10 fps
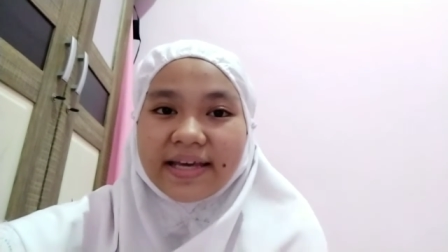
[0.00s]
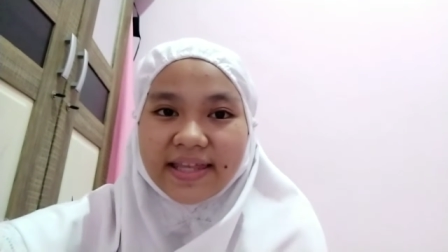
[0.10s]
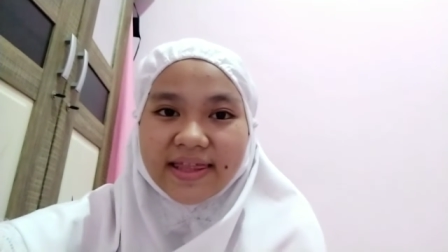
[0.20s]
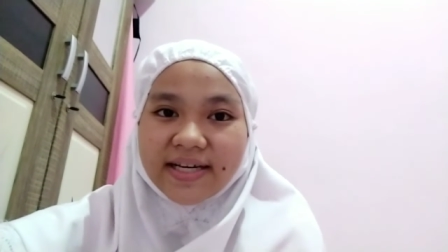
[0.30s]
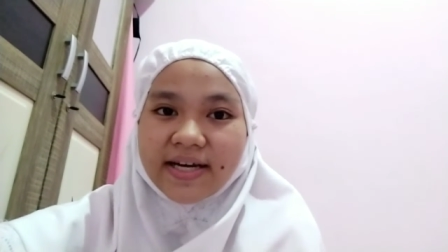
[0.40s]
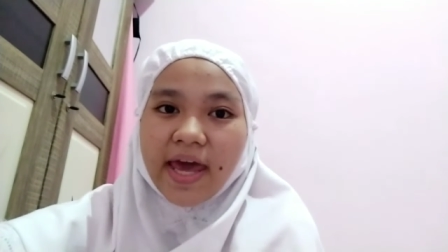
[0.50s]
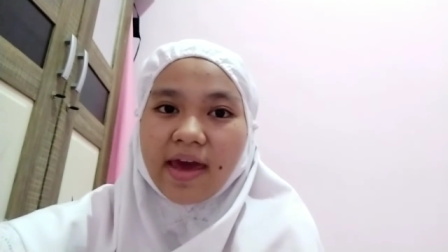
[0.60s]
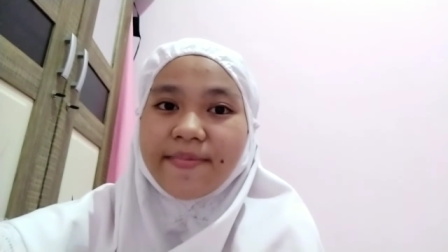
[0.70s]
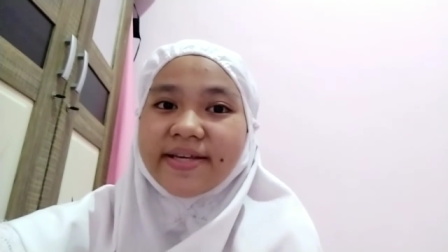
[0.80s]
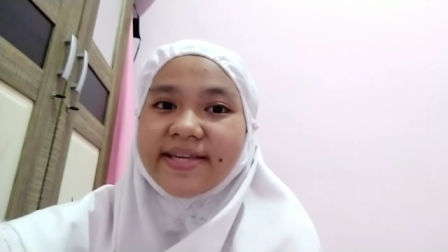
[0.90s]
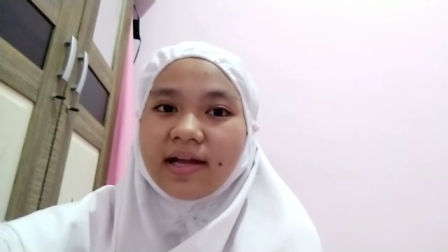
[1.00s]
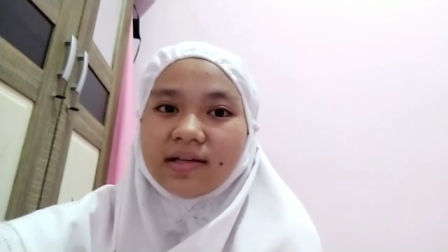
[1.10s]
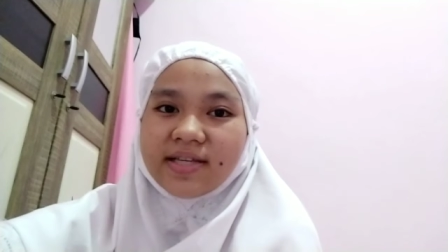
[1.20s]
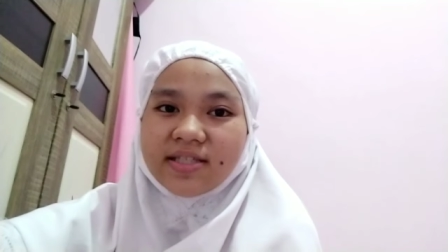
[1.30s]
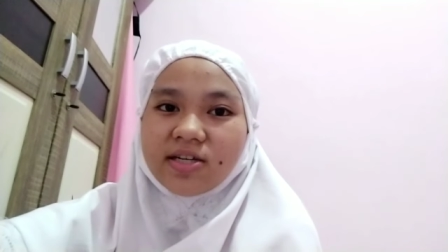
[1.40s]
in the
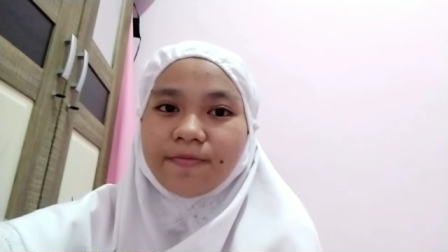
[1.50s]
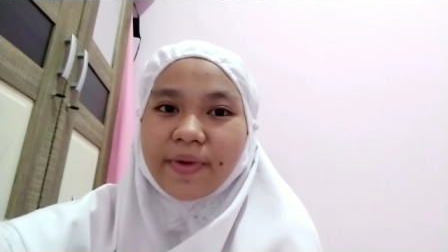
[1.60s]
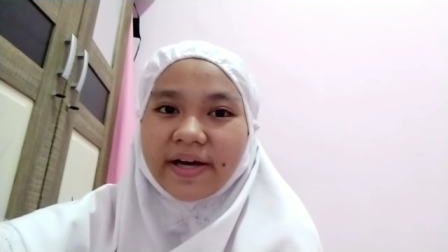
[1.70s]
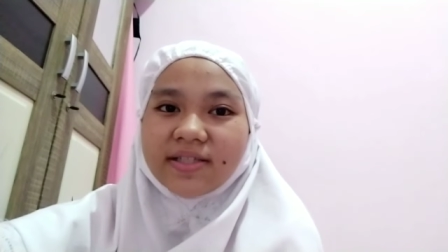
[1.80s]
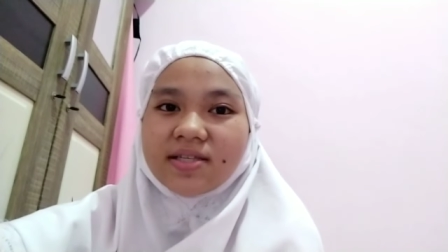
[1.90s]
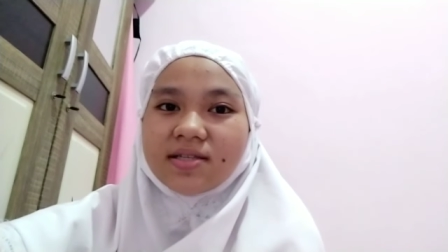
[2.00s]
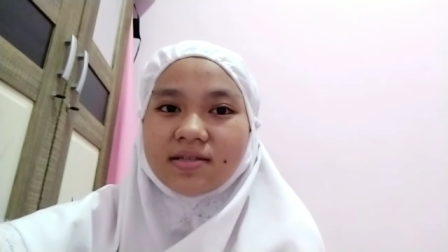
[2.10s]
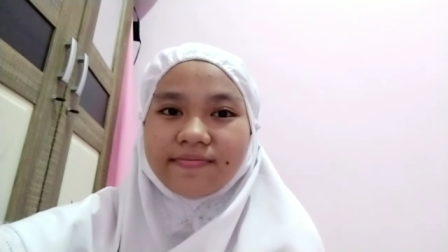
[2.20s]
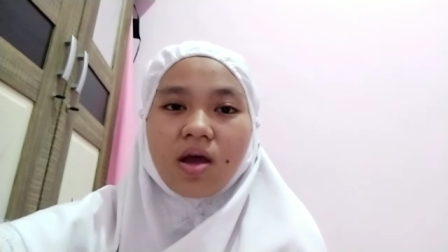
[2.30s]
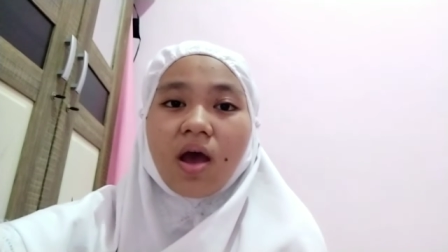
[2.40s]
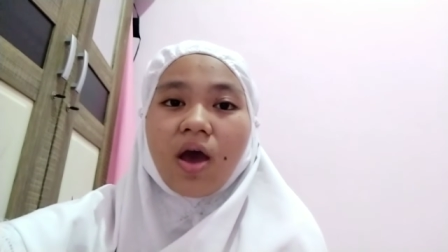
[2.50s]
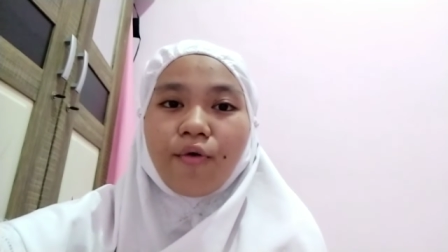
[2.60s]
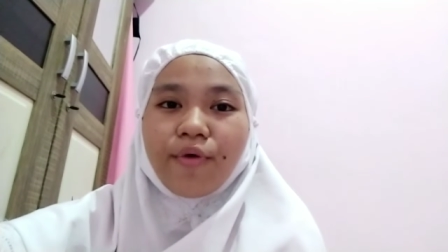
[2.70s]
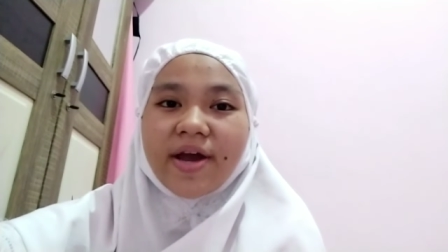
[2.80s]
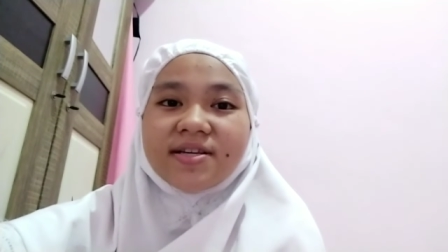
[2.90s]
amygdala determines
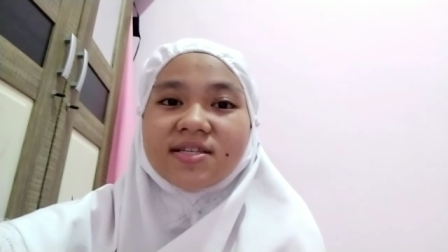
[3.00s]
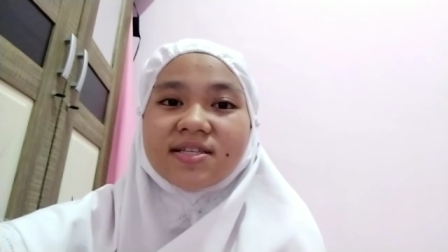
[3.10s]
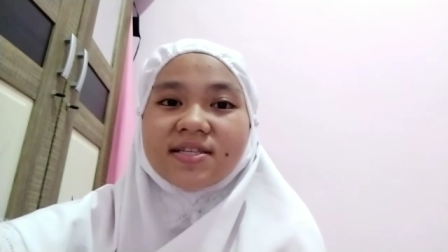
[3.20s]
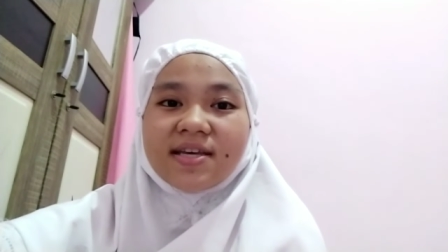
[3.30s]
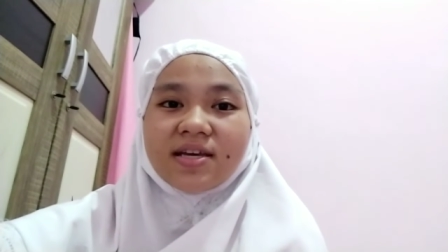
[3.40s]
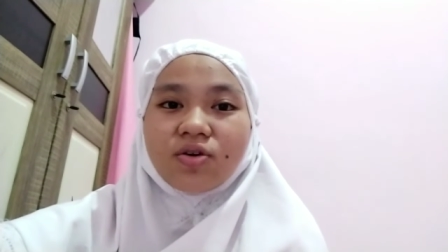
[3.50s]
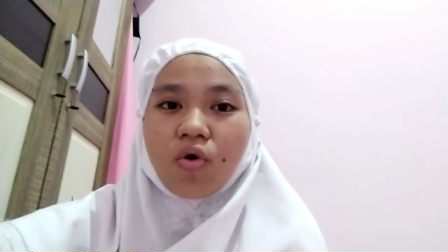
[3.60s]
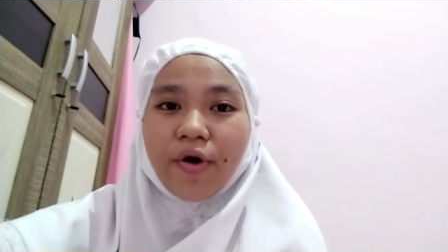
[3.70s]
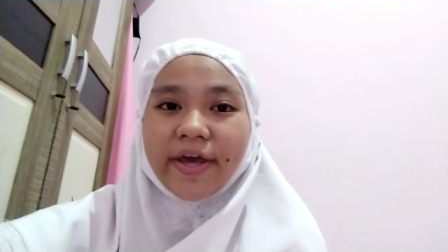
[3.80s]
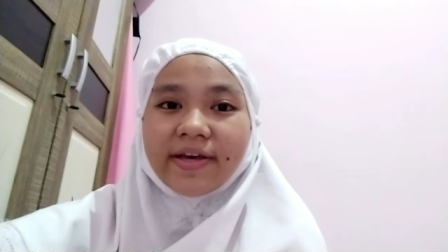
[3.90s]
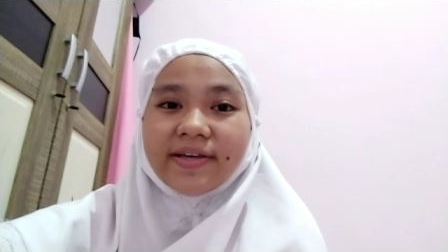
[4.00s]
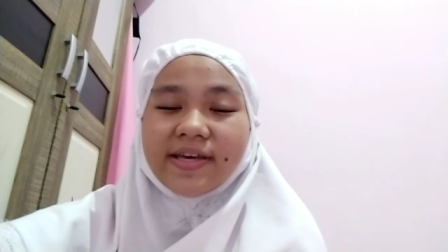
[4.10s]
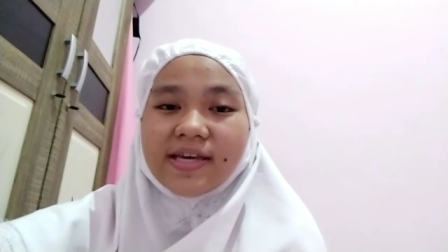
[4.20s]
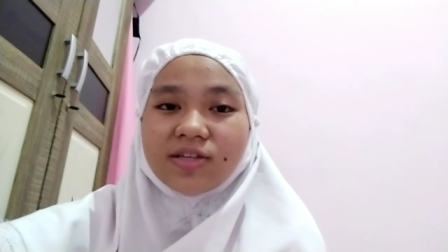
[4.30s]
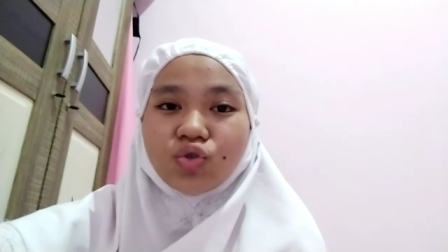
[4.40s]
where's going
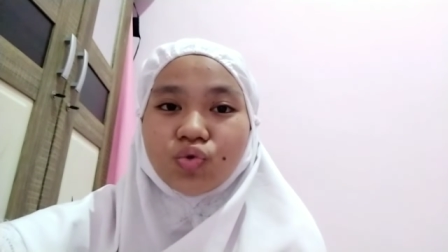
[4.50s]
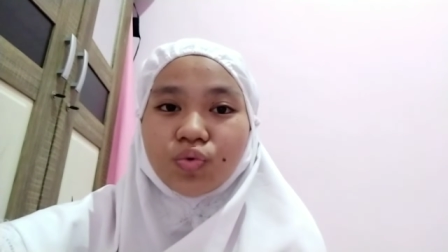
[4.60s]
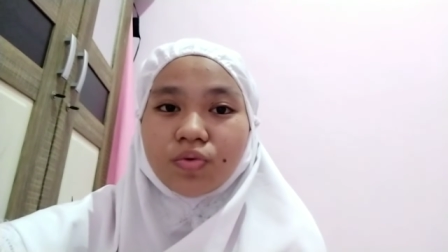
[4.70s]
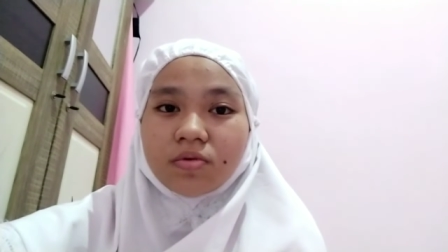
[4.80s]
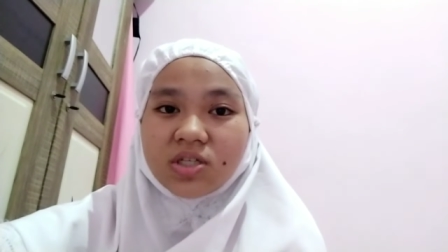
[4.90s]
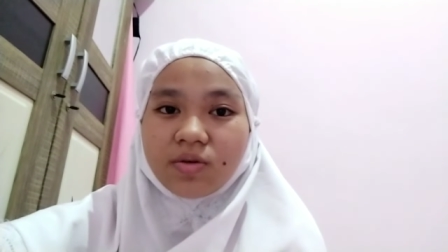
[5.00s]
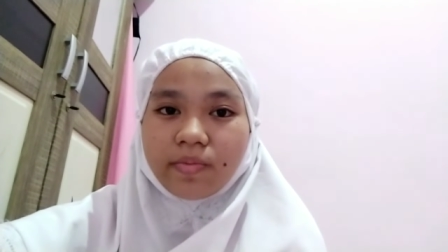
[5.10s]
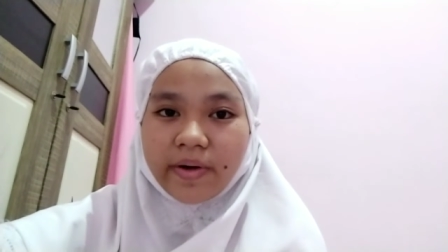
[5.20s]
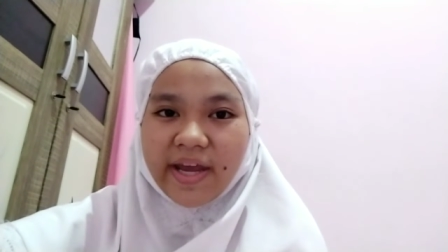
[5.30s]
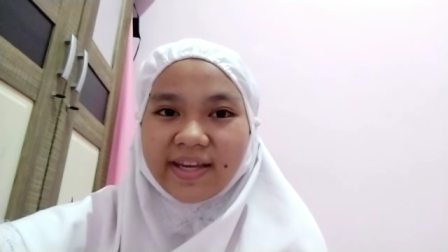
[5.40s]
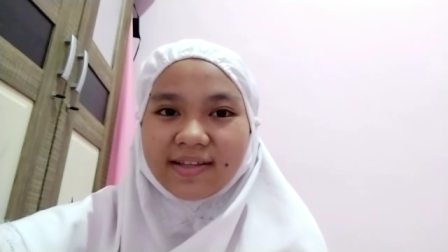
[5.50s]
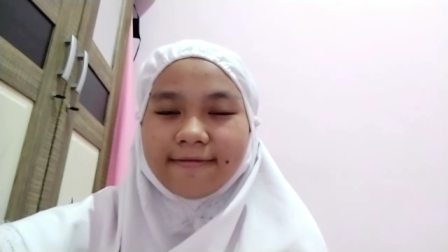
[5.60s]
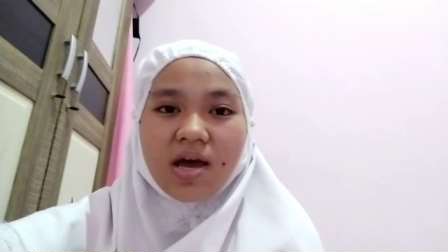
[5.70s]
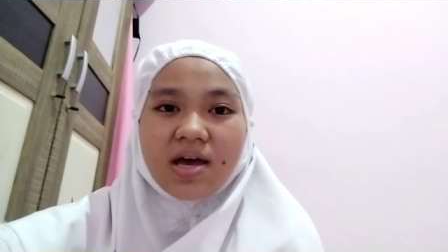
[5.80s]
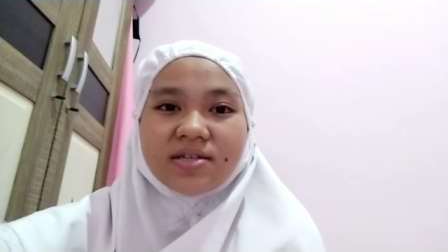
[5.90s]
into the brain.
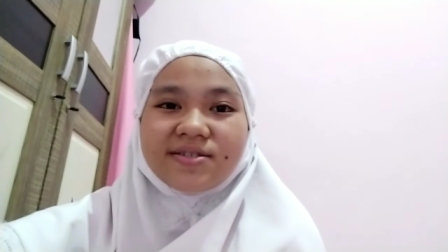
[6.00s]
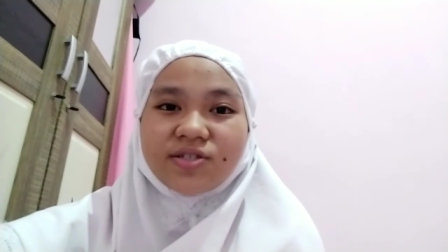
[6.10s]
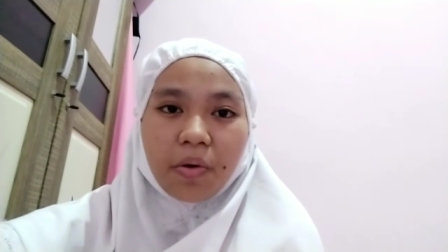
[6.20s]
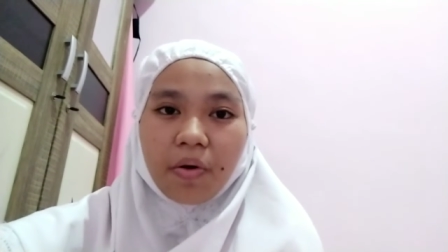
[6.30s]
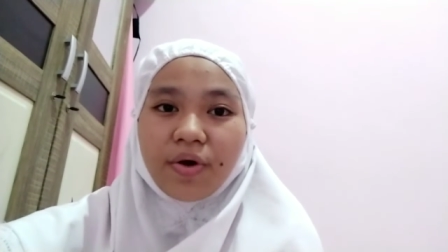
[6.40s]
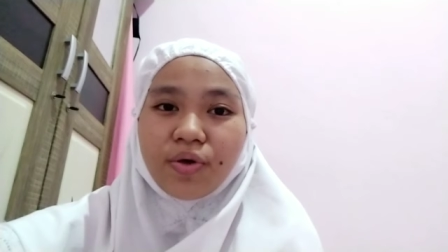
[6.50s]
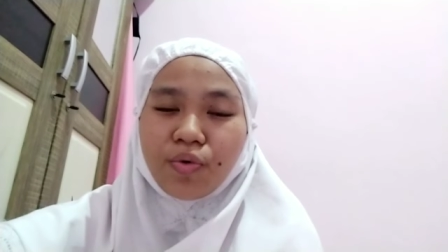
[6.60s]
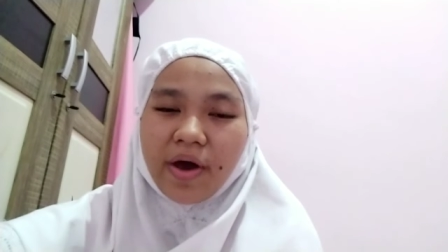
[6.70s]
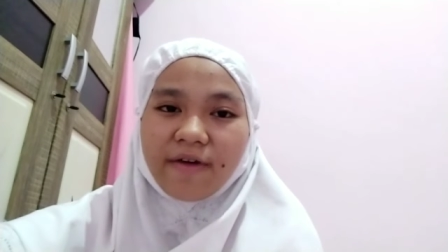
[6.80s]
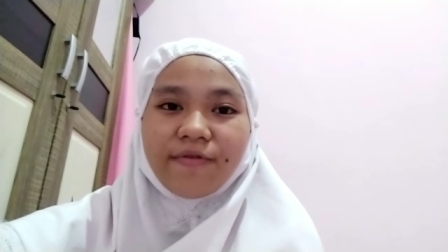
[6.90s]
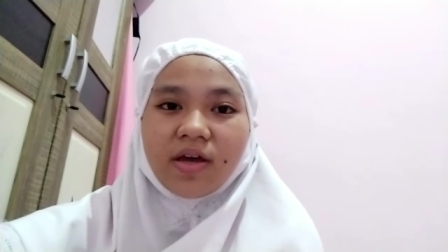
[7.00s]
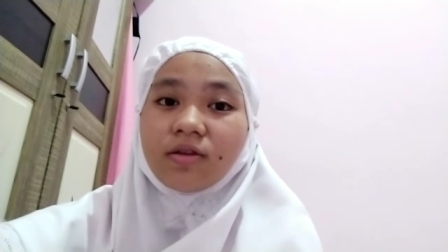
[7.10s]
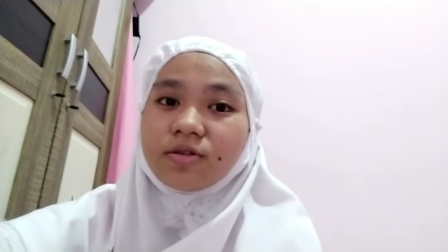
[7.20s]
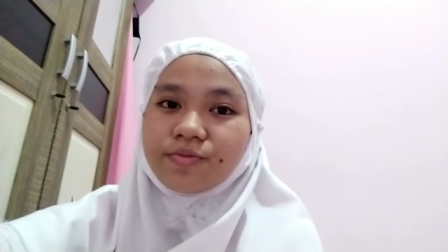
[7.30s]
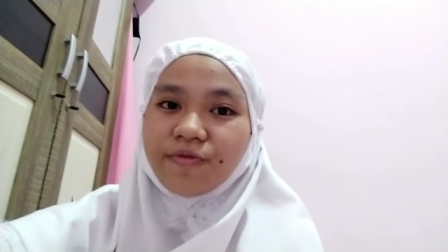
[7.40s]
So you have
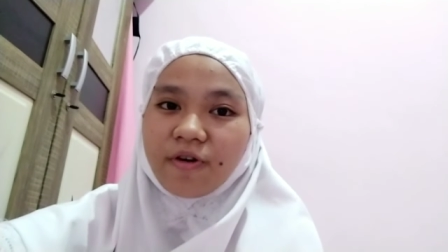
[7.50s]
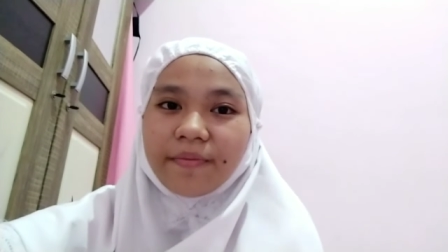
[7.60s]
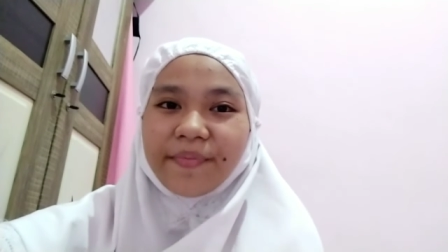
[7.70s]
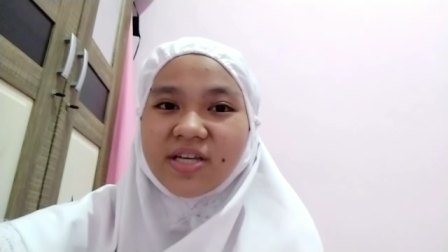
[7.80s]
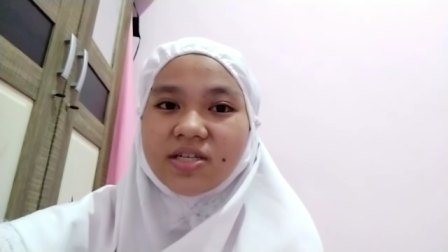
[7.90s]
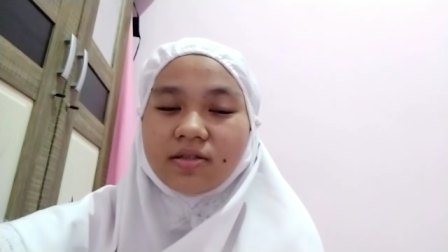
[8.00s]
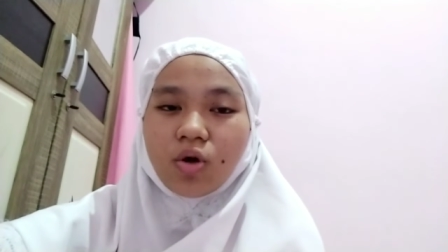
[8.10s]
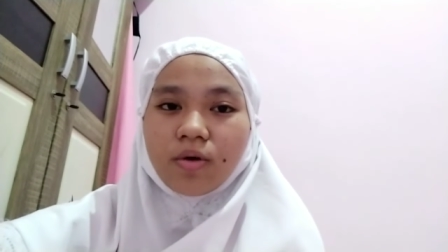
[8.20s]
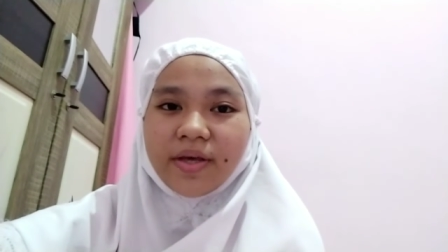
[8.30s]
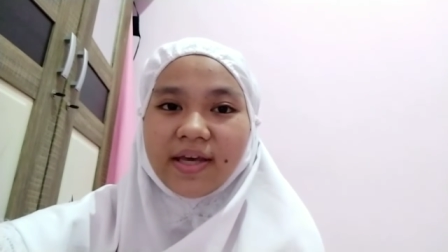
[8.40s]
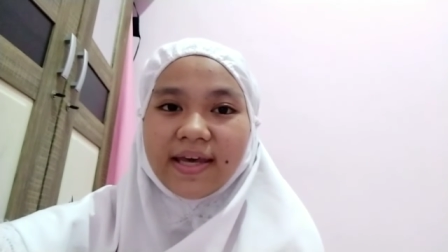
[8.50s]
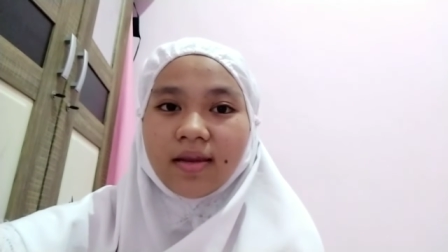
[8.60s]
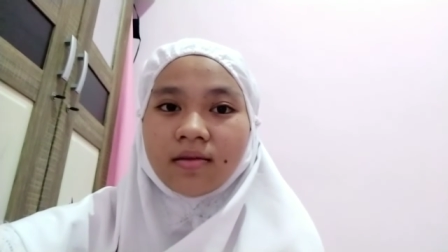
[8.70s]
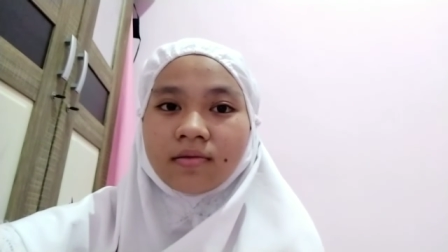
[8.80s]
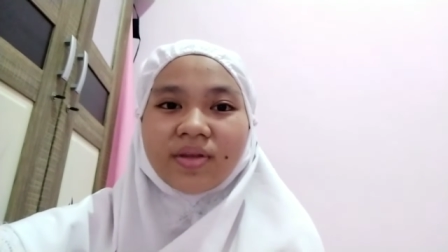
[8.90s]
information coming in